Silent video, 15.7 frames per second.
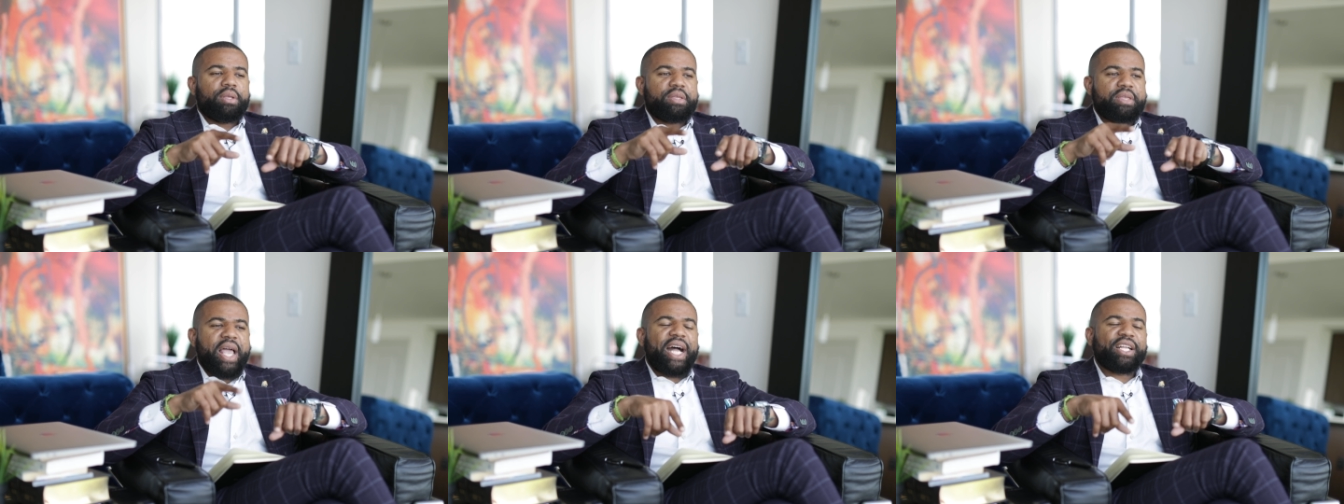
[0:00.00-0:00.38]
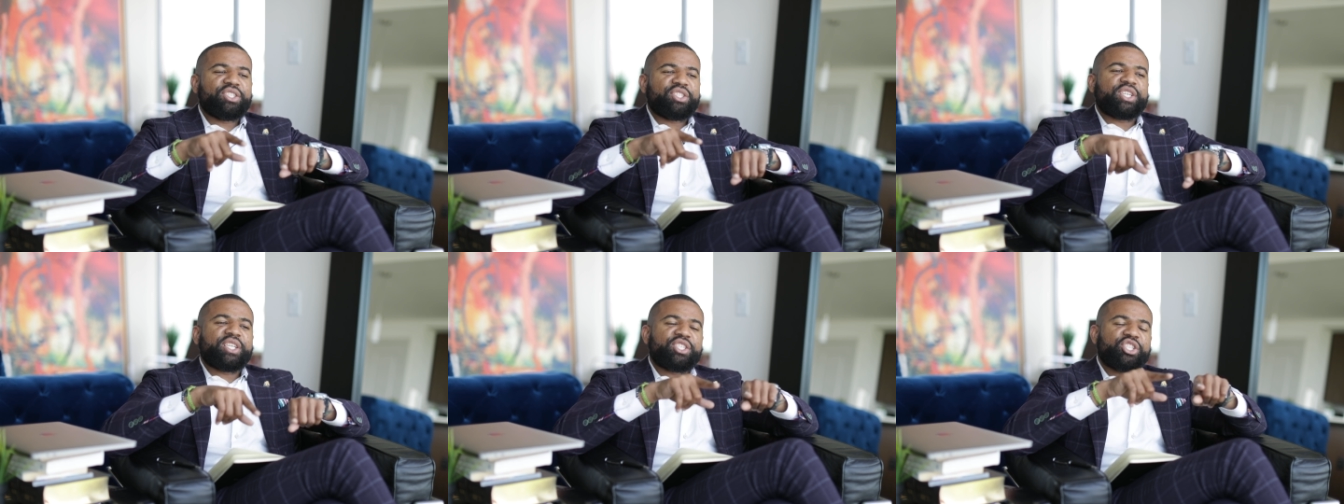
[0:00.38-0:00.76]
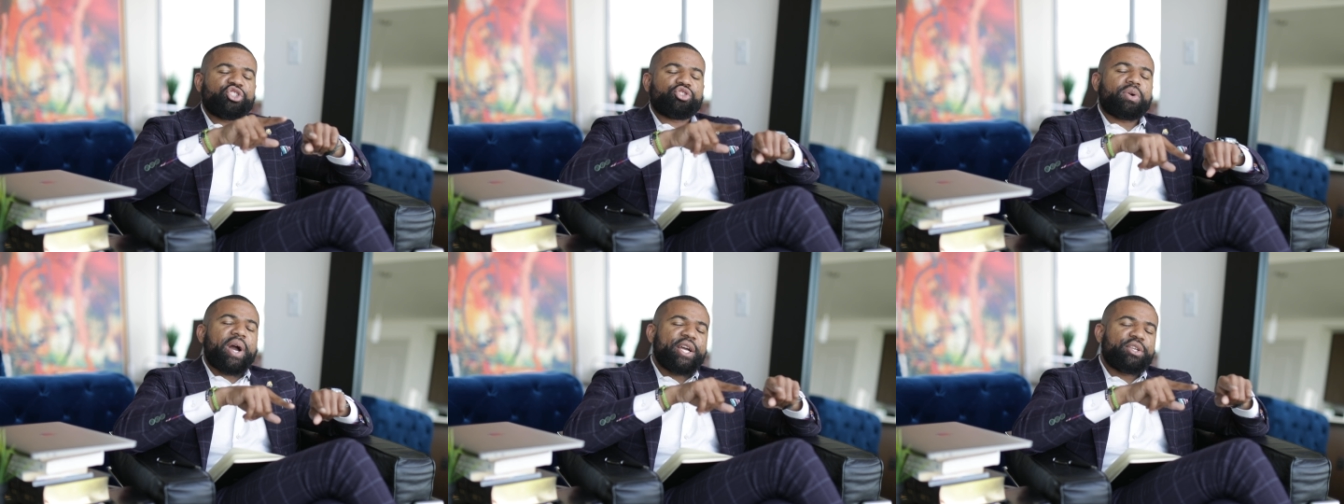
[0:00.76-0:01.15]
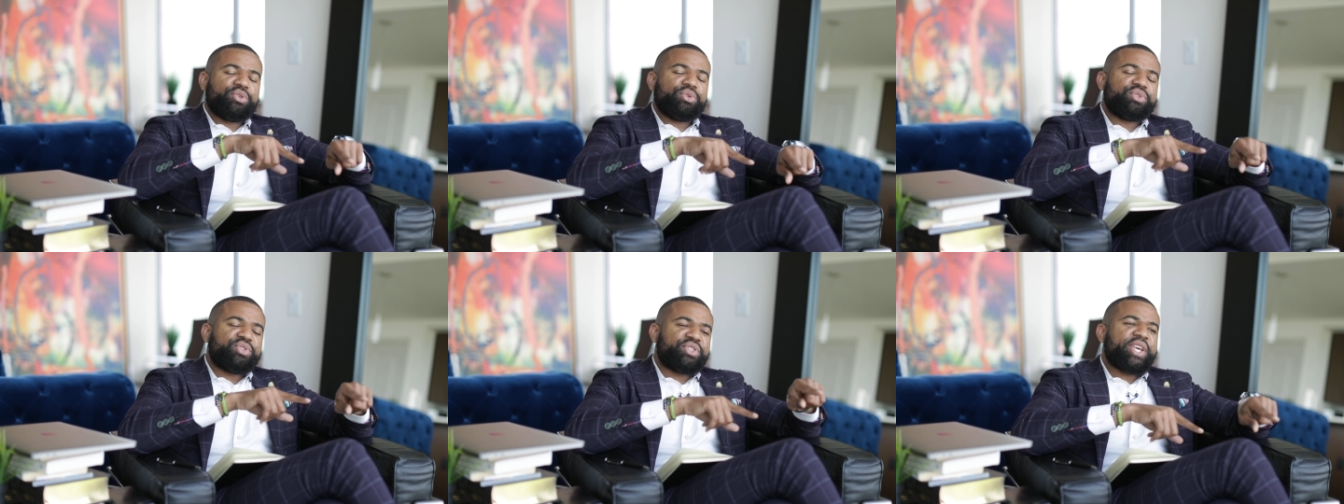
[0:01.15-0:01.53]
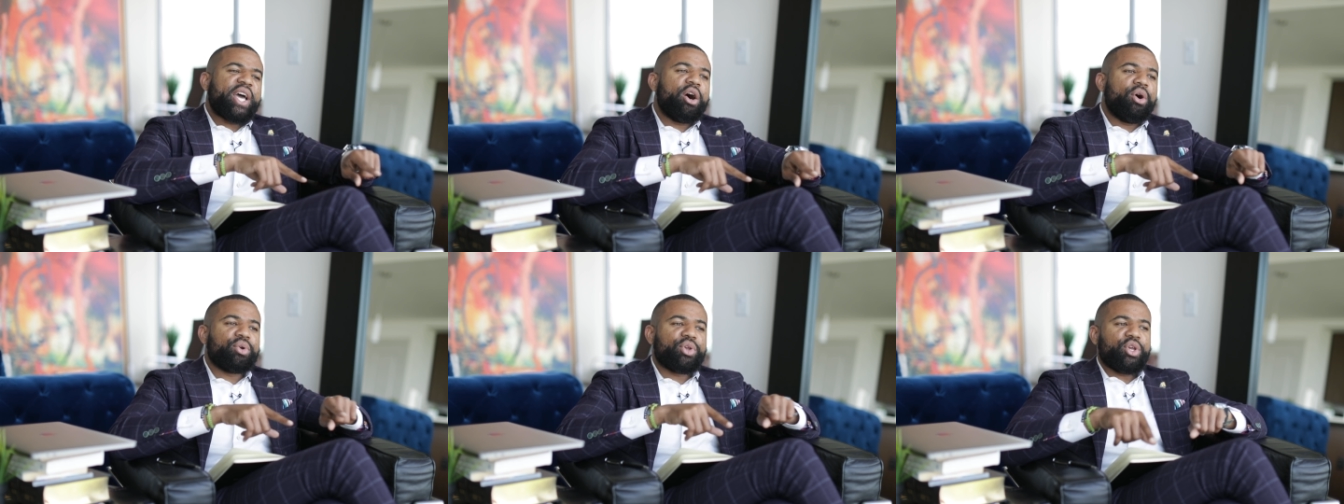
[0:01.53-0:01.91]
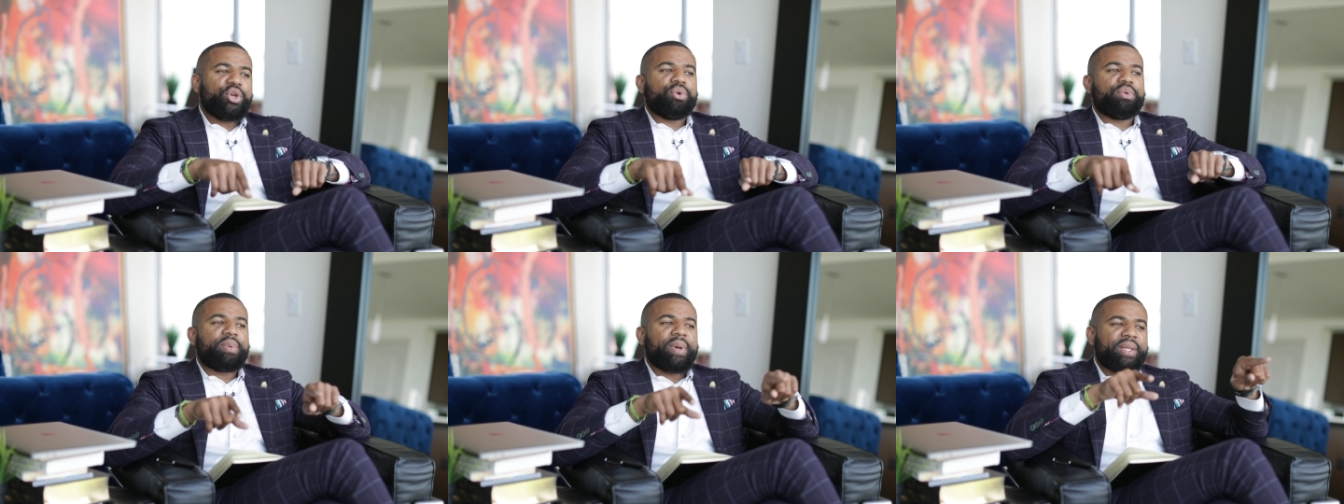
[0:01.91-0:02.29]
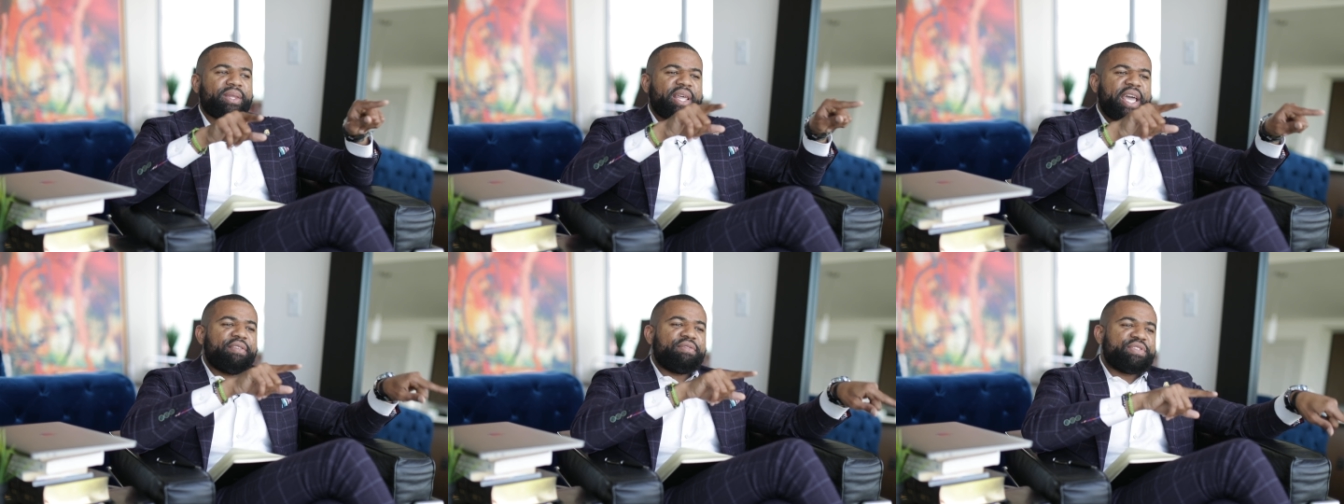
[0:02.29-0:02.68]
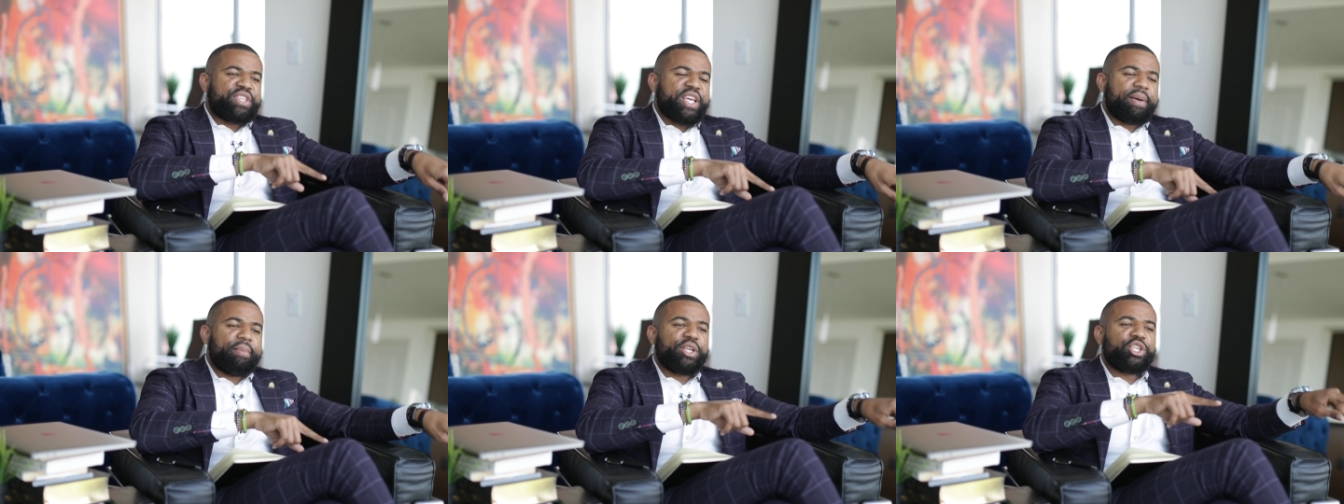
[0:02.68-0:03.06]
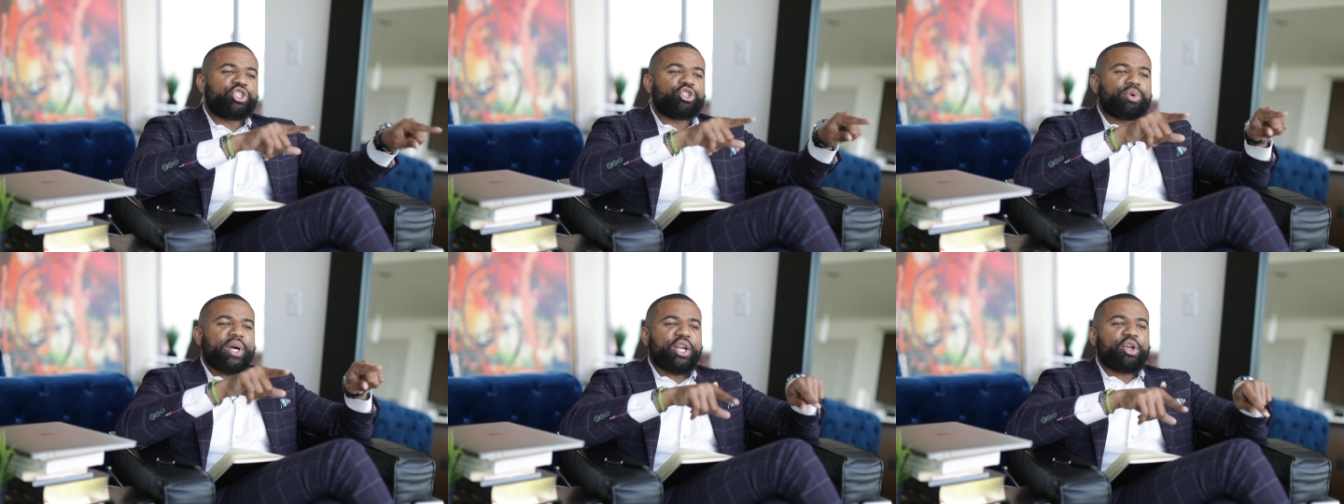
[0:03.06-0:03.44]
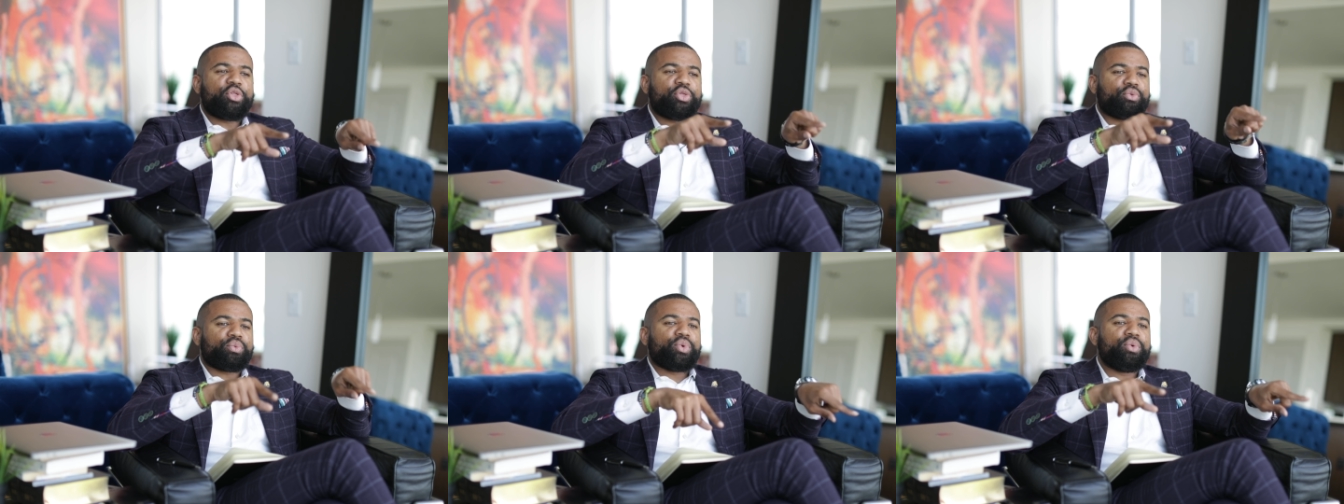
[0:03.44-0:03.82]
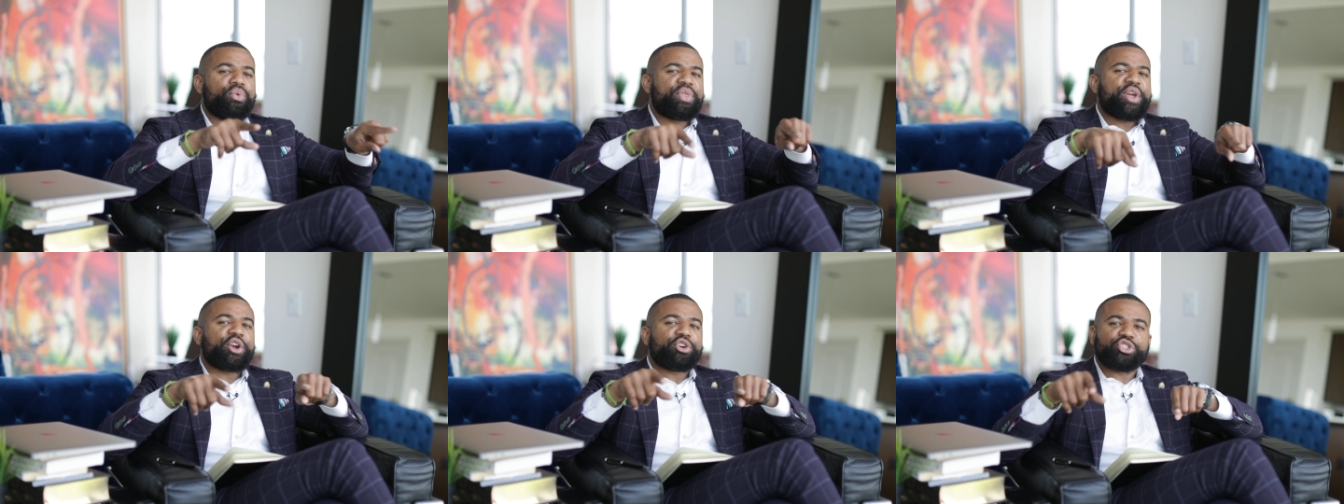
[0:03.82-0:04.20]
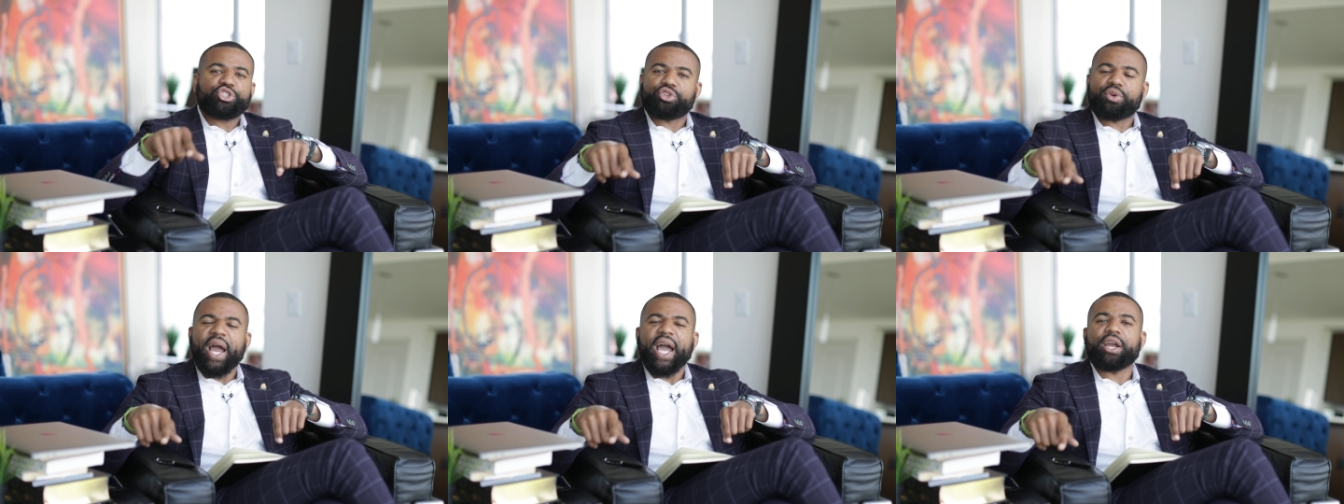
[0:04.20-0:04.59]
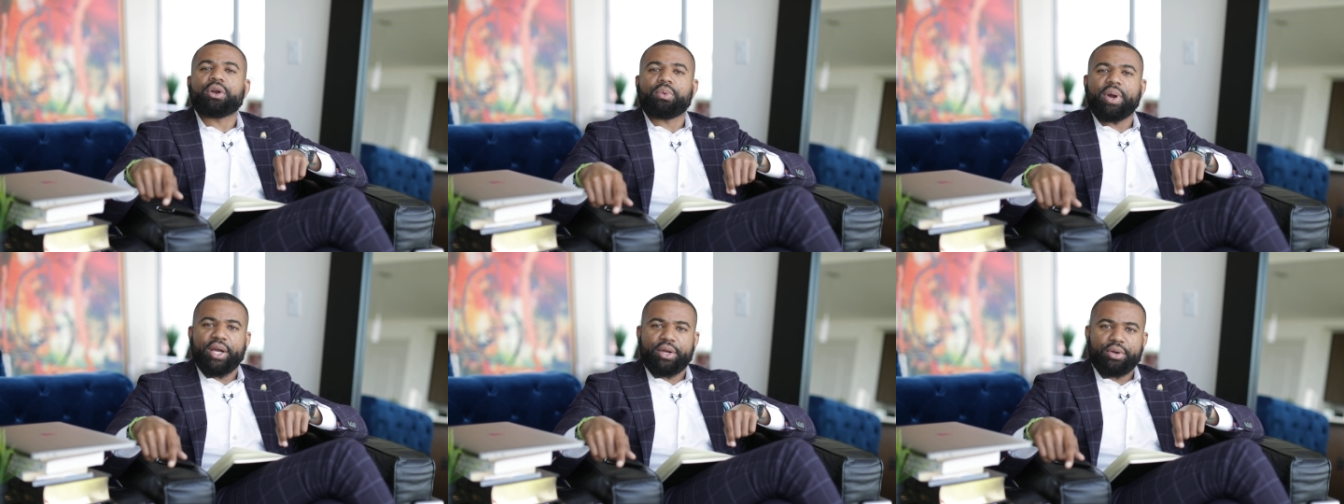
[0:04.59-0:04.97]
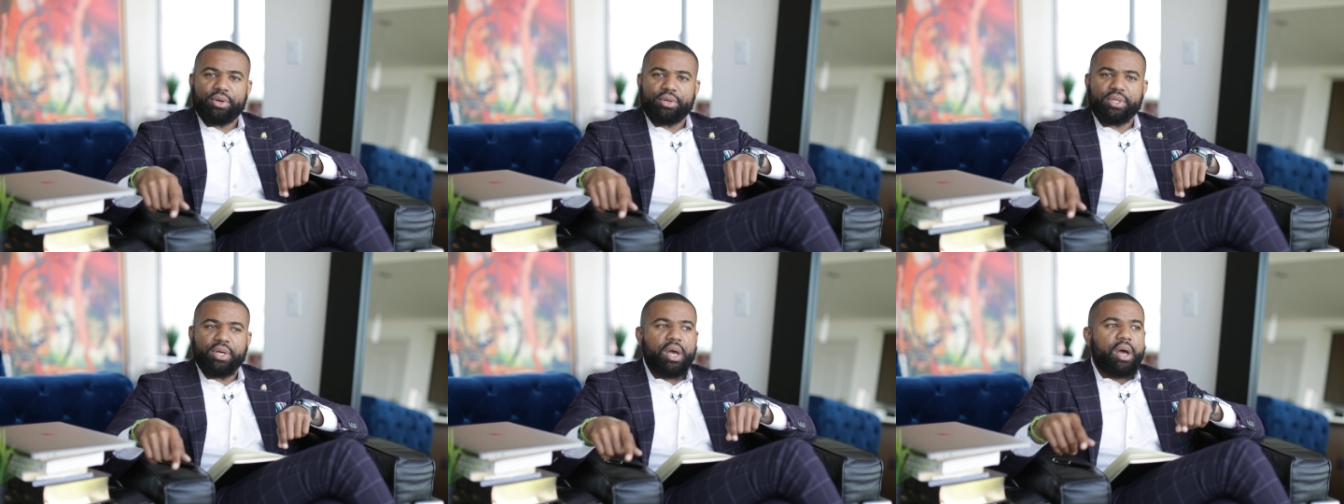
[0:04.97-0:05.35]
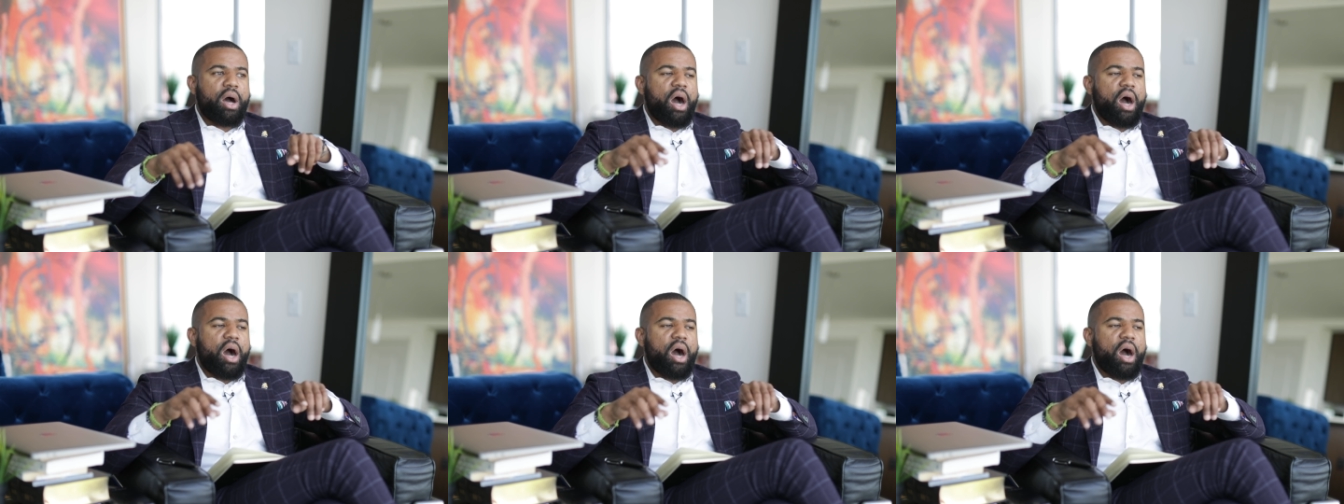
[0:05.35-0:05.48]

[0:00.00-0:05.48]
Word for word: not just is trying to sell you, but they've demonstrated through their track record